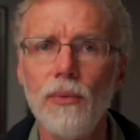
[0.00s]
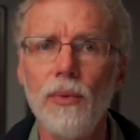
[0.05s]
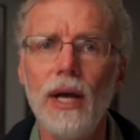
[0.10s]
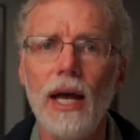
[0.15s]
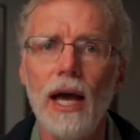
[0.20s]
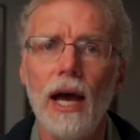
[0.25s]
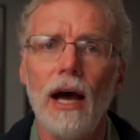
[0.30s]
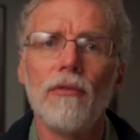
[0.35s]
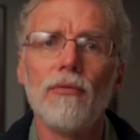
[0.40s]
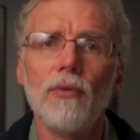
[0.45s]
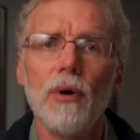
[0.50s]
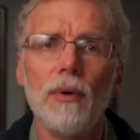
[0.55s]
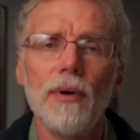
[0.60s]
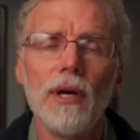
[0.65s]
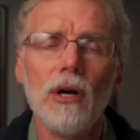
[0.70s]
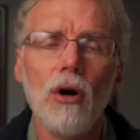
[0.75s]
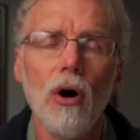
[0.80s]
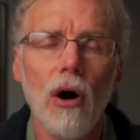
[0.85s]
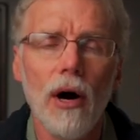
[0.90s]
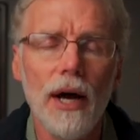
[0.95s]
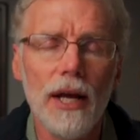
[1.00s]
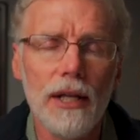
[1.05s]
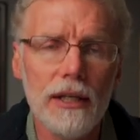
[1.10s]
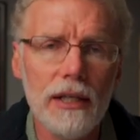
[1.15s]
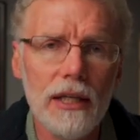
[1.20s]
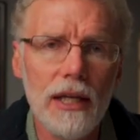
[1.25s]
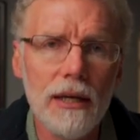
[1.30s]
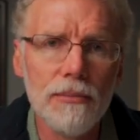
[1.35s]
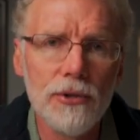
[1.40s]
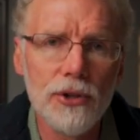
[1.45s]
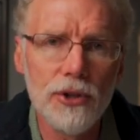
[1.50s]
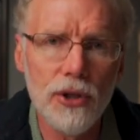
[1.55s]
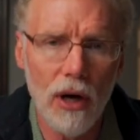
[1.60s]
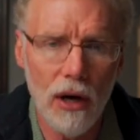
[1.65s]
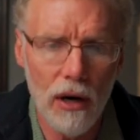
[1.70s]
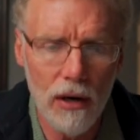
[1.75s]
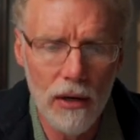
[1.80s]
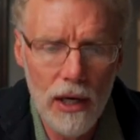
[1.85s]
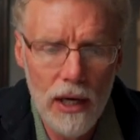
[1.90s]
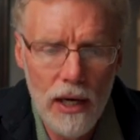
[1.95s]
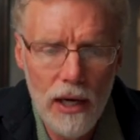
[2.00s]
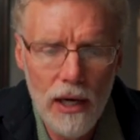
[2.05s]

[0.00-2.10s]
we have what we call a nimshah.